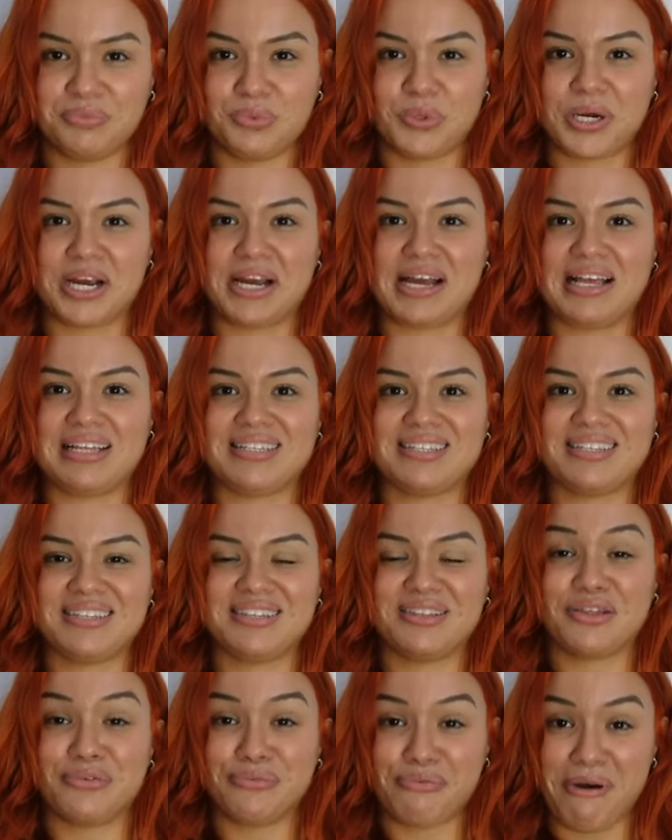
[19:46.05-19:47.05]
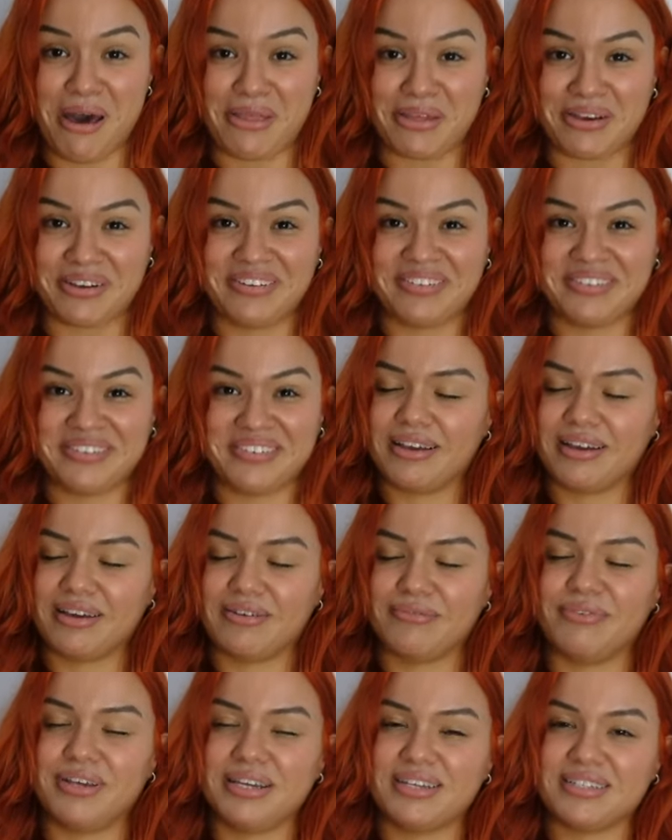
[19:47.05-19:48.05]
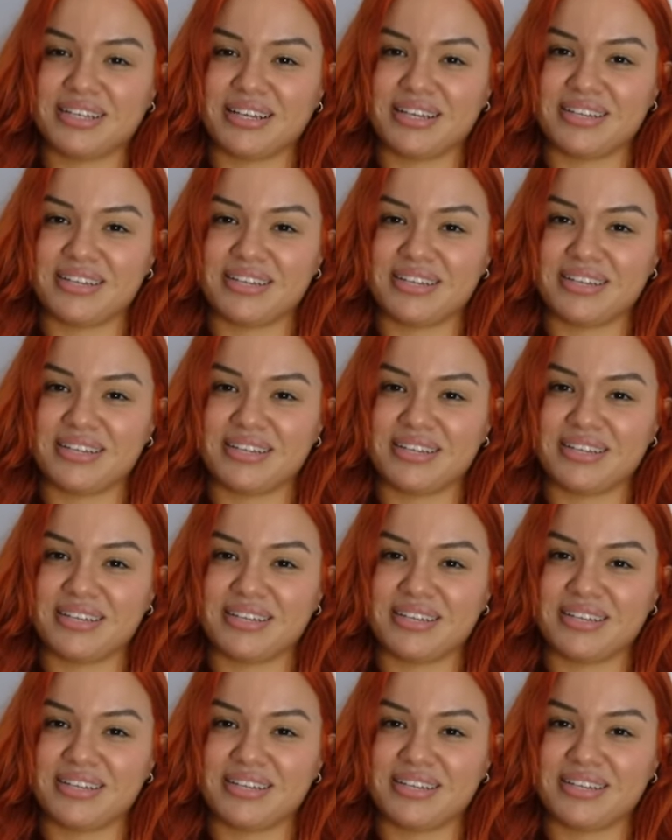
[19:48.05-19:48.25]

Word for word: whereas the Father convicts